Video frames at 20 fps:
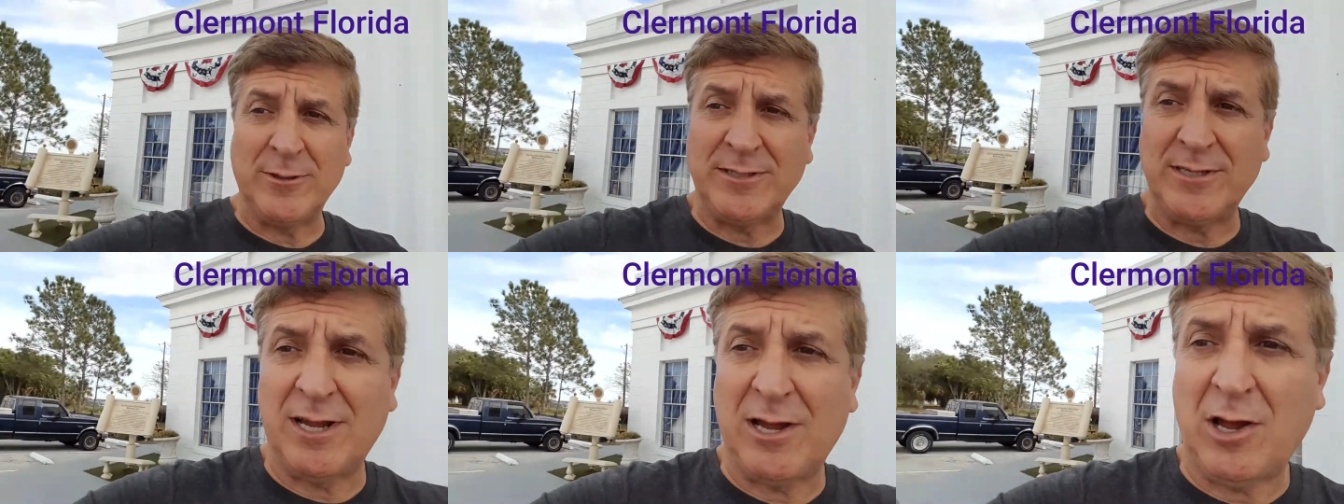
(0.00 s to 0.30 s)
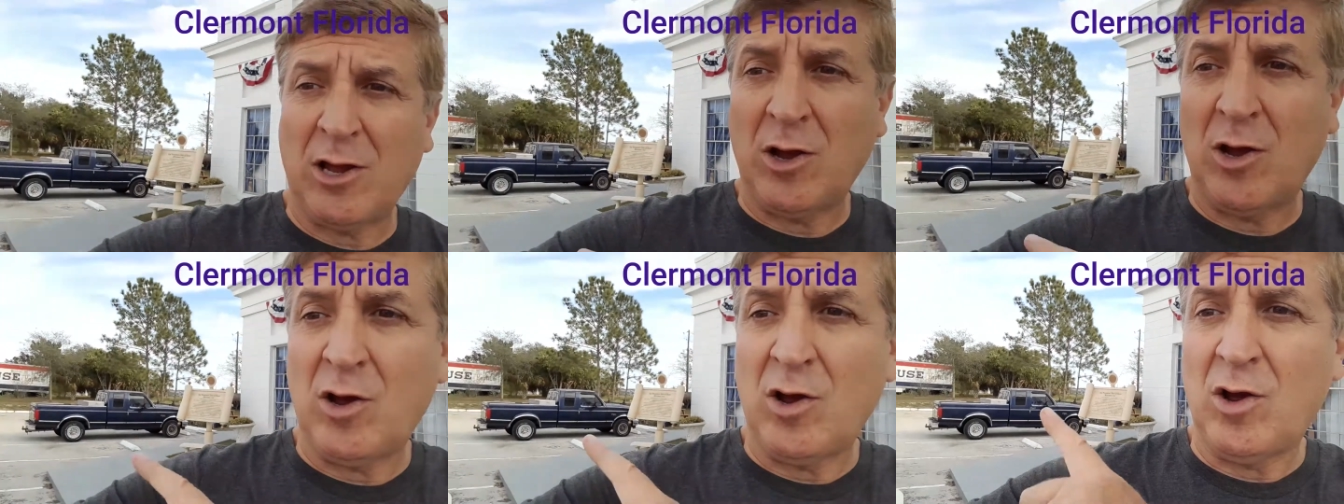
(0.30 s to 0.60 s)
is
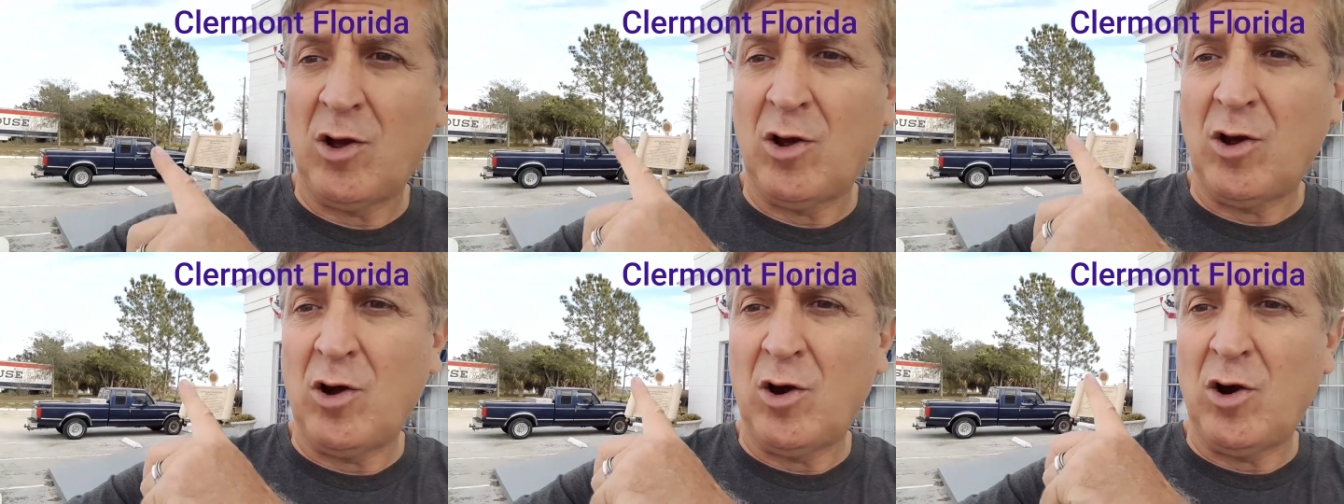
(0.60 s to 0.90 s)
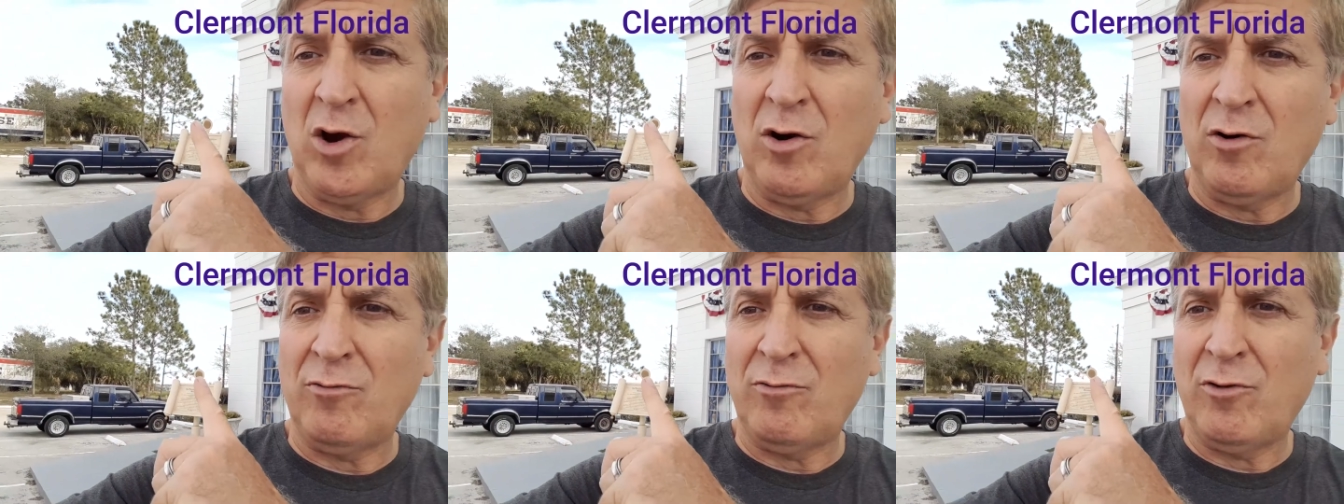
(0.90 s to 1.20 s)

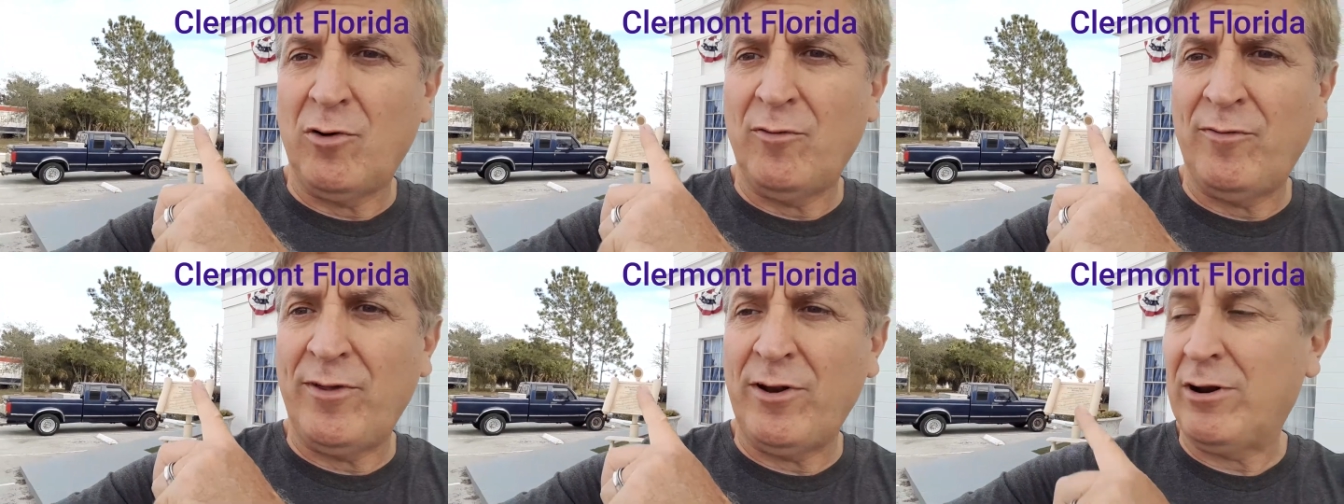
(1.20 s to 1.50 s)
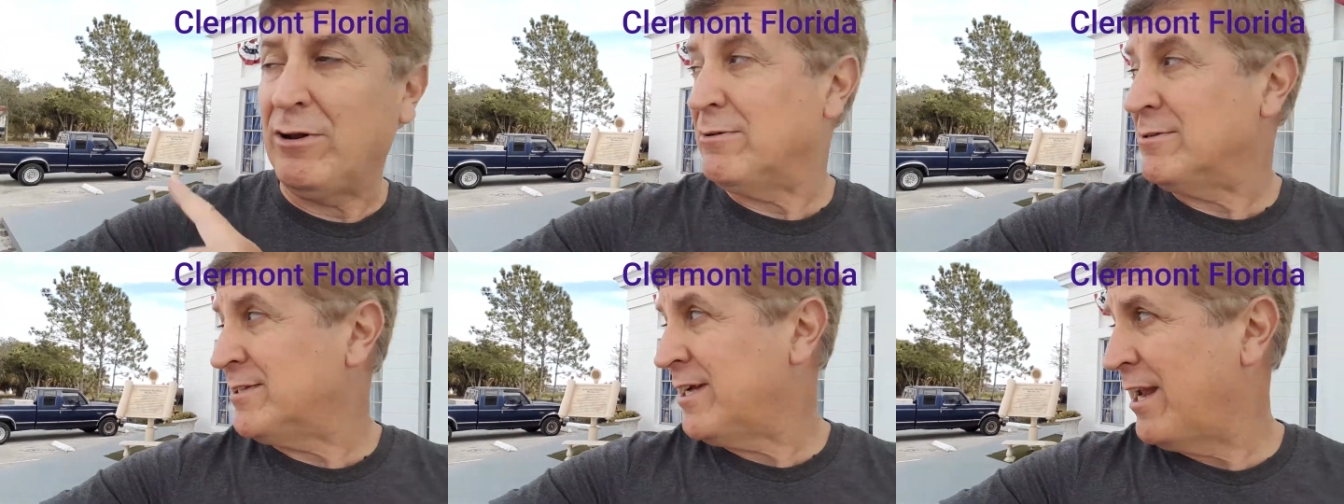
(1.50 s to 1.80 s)
well, over there
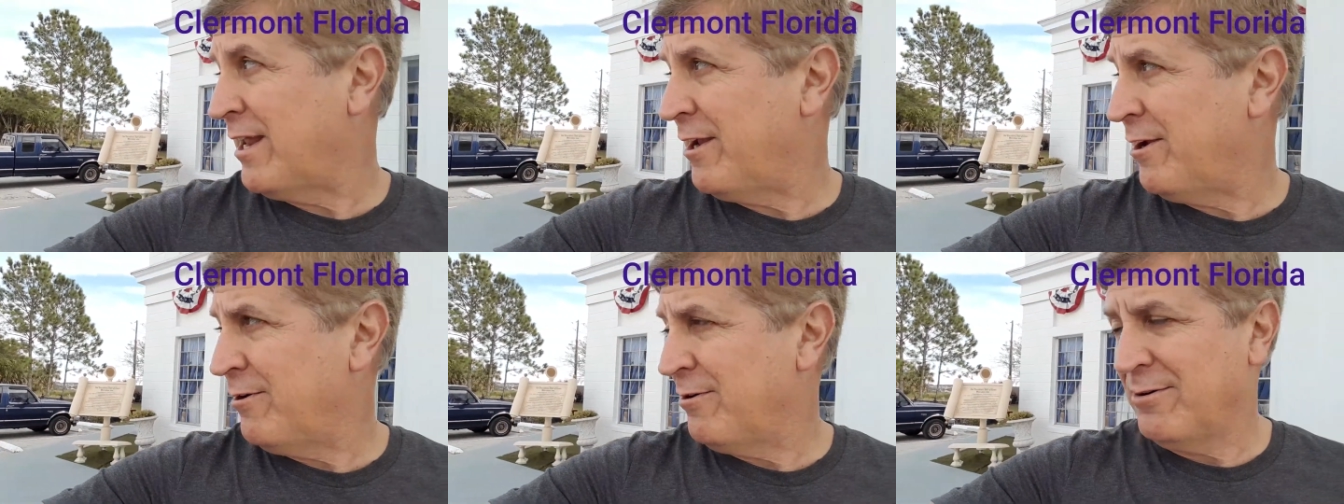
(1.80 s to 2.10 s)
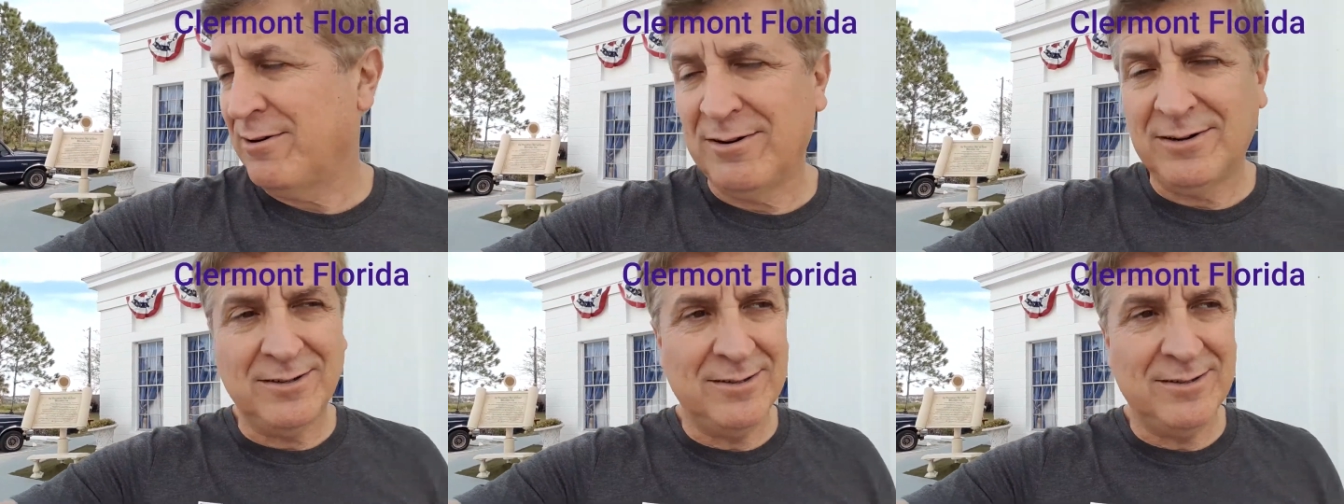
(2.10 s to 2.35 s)
on the other side of here.